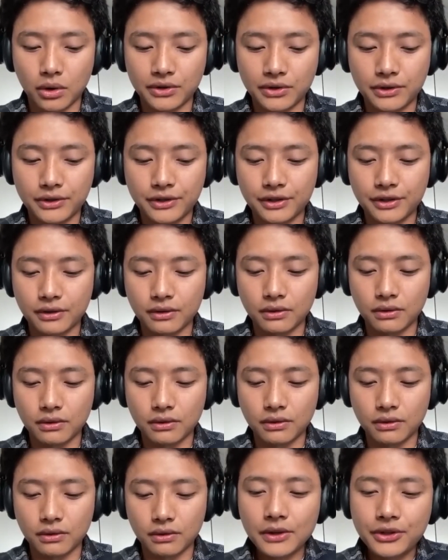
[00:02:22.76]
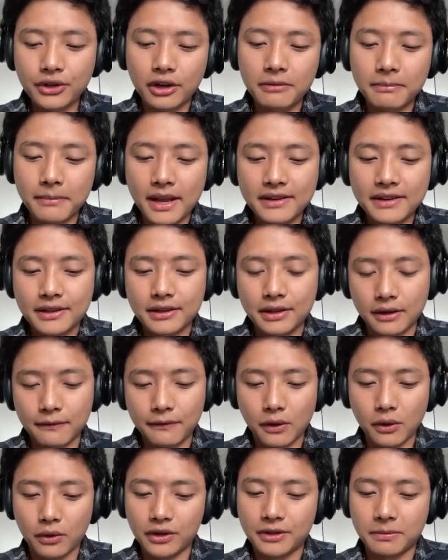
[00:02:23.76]
once so in medicine, you
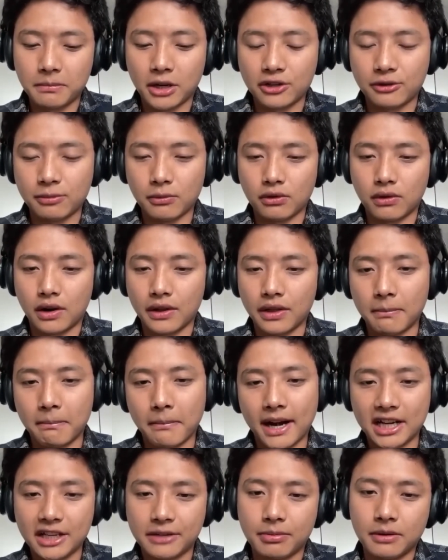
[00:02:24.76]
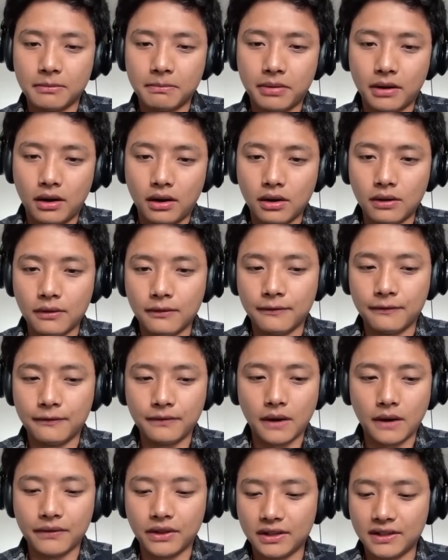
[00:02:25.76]
focus much more on the management part
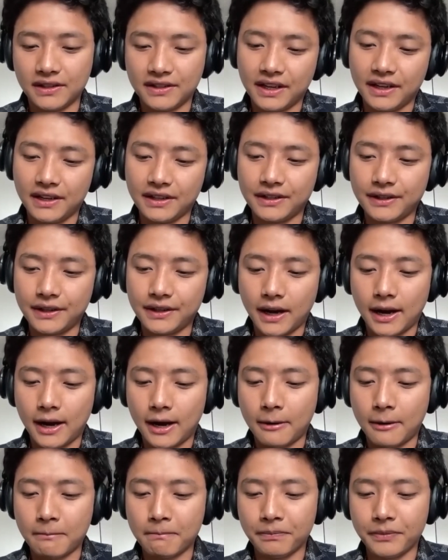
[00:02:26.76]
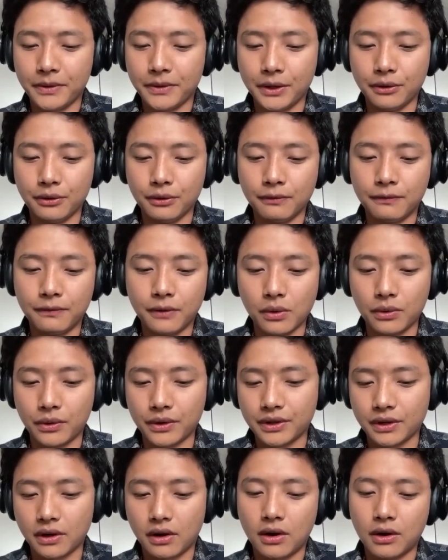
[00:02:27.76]
of the disease. You
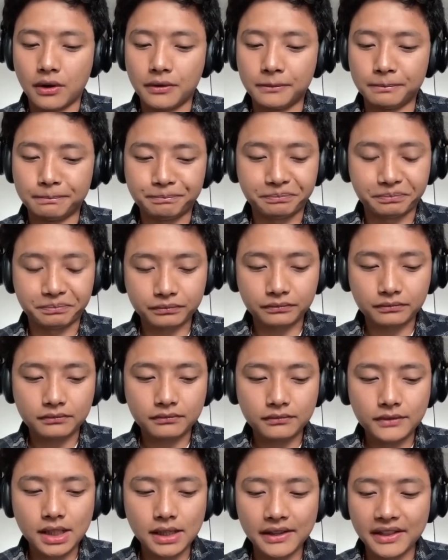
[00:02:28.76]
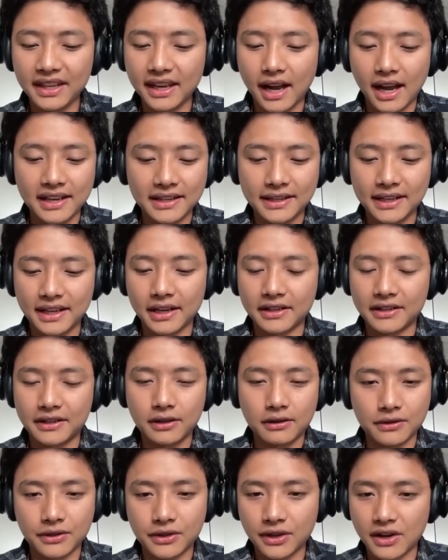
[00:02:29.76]
focus on the ideas,
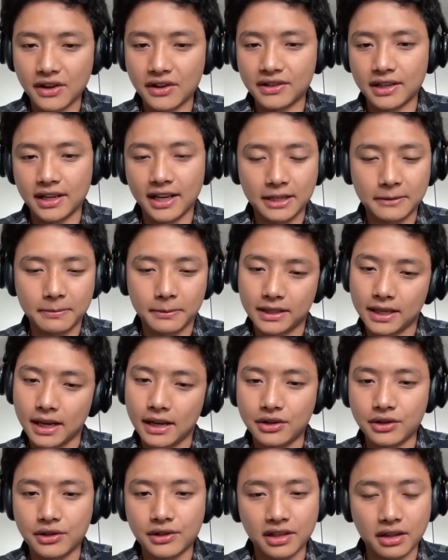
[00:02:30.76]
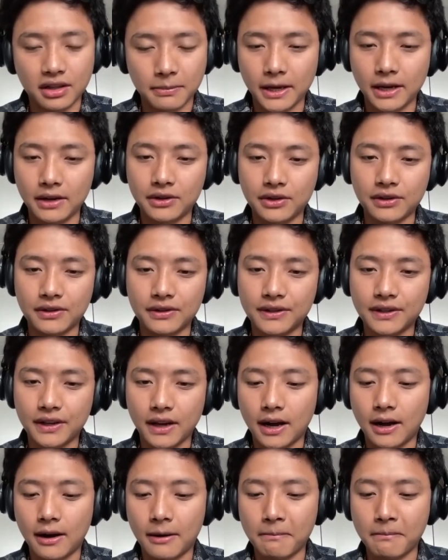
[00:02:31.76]
concerns, and expectations of the patients,
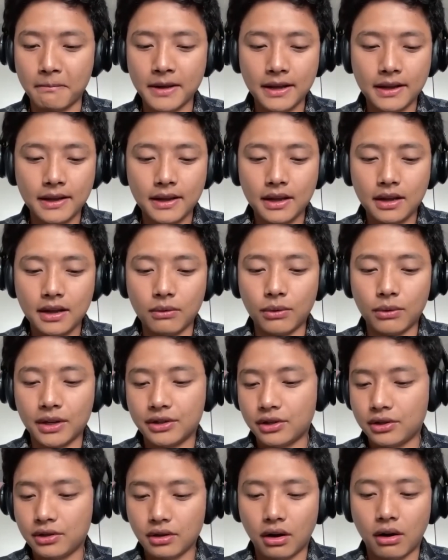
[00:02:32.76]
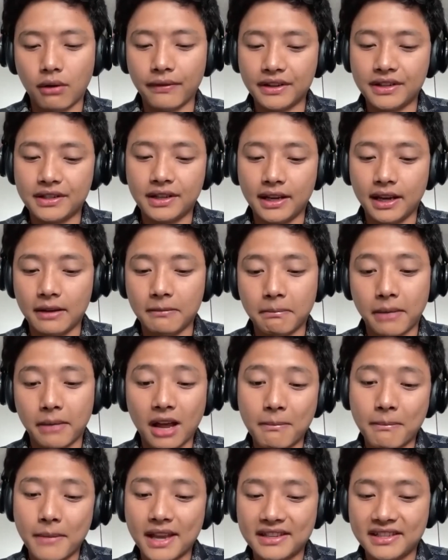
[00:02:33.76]
which obviously in
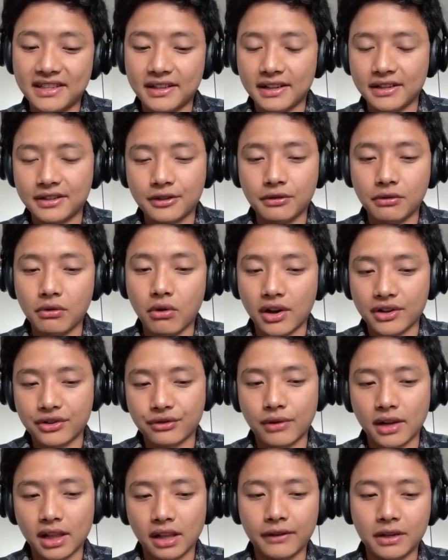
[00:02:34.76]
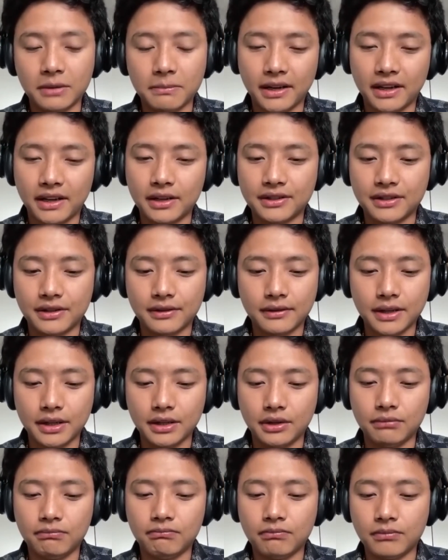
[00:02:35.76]
biomedicine is not as relevant because
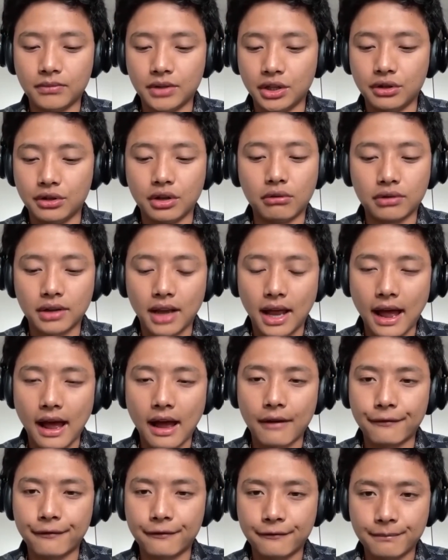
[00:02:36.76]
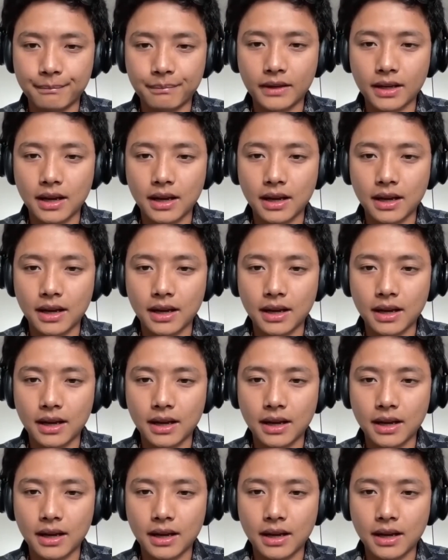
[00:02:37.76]
you don't have